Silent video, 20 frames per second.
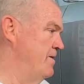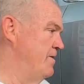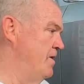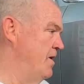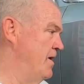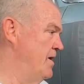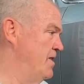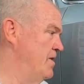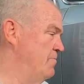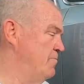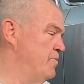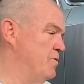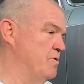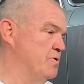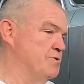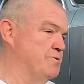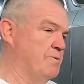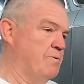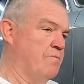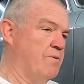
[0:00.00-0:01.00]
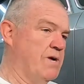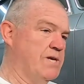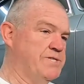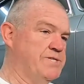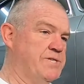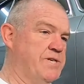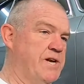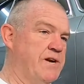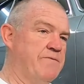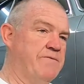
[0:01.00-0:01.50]
none of the bolts were
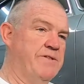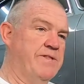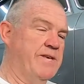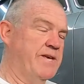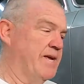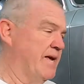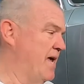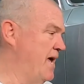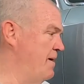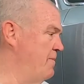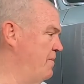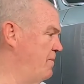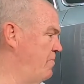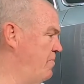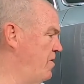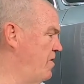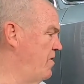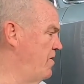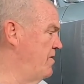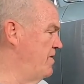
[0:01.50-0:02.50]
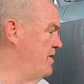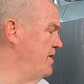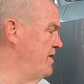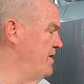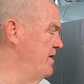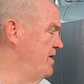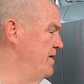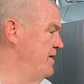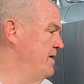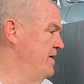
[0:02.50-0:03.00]
rusted, everything came apart,
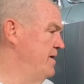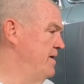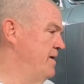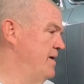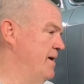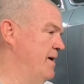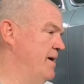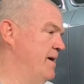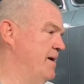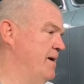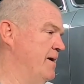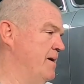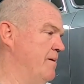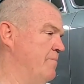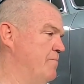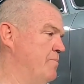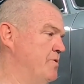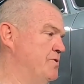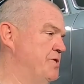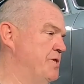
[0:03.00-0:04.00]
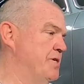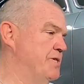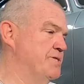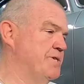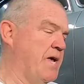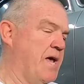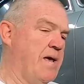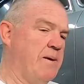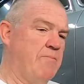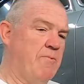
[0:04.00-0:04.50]

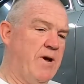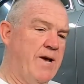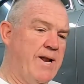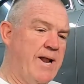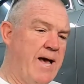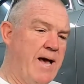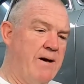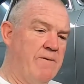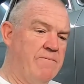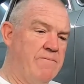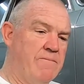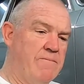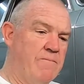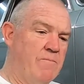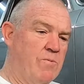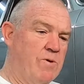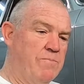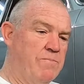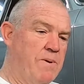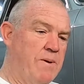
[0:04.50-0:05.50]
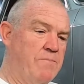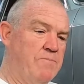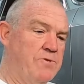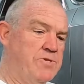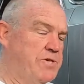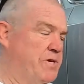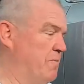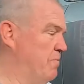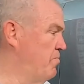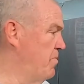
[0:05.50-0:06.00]
bushings came right out with my
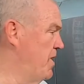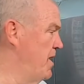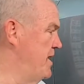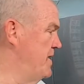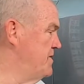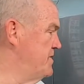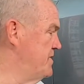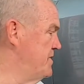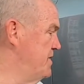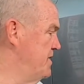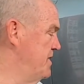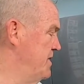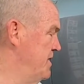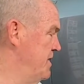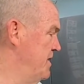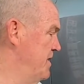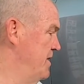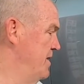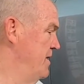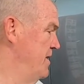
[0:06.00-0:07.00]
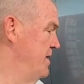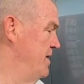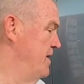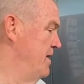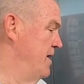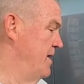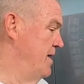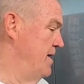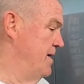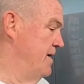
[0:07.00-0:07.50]
bushing press,
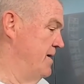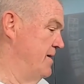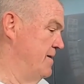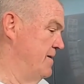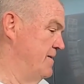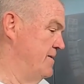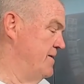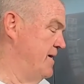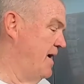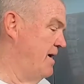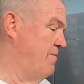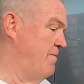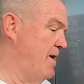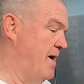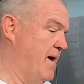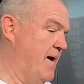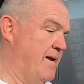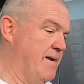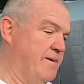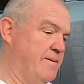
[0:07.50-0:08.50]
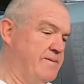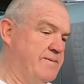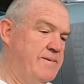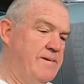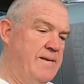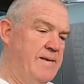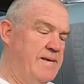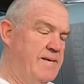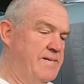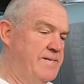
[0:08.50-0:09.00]
tie rod
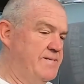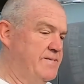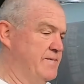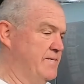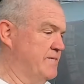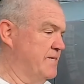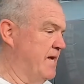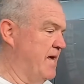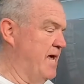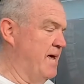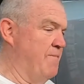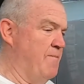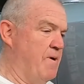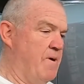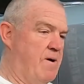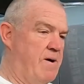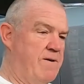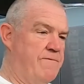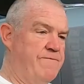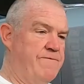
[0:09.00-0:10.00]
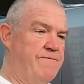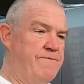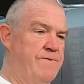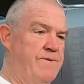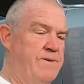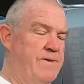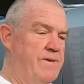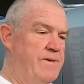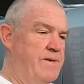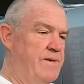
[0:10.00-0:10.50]
ends came off
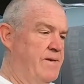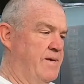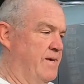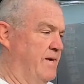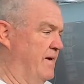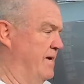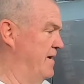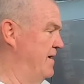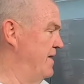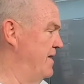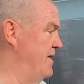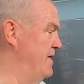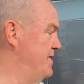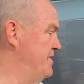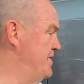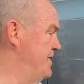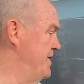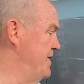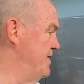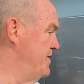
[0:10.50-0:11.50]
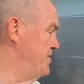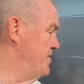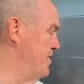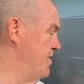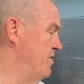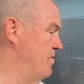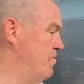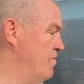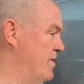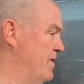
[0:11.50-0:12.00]
easy,
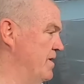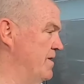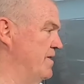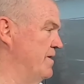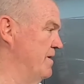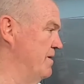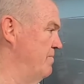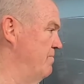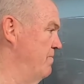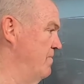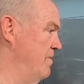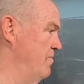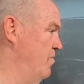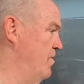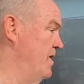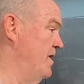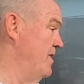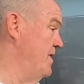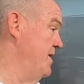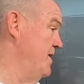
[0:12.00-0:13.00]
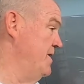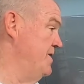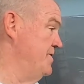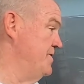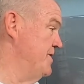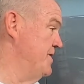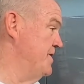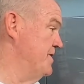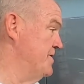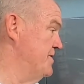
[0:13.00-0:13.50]
so one of the
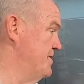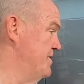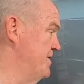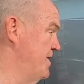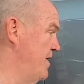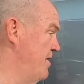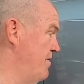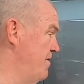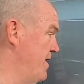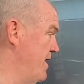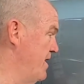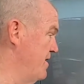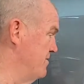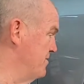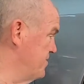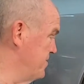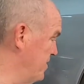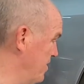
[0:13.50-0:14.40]
easiest teardowns.